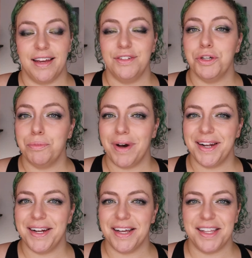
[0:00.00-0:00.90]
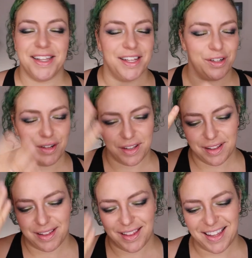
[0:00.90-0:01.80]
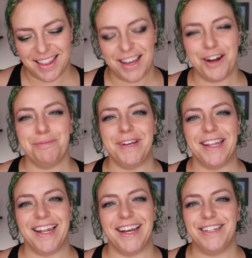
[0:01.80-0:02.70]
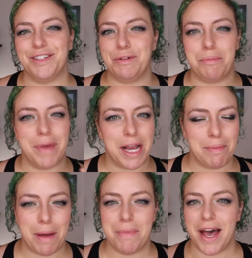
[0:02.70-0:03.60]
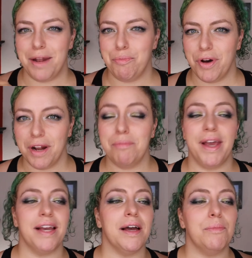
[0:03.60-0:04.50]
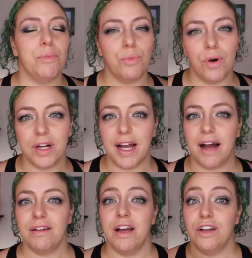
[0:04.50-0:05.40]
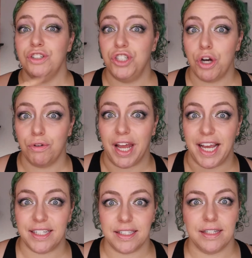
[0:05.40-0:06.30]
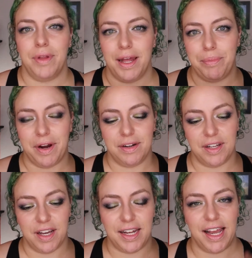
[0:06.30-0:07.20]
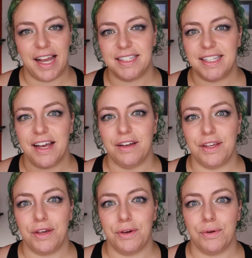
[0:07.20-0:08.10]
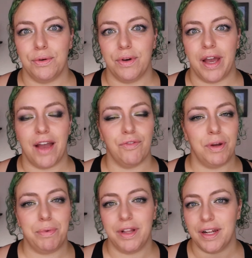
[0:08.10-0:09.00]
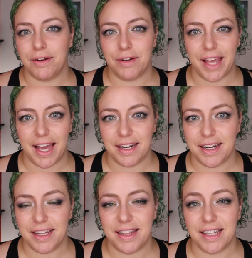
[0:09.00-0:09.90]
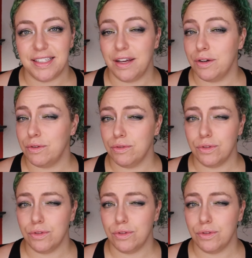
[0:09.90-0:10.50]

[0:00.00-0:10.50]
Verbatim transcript: I can do about it other than the therapy that I do, make my bed, put on makeup, work out, donate Planned Parenthood, ACLU, every political candidate that's a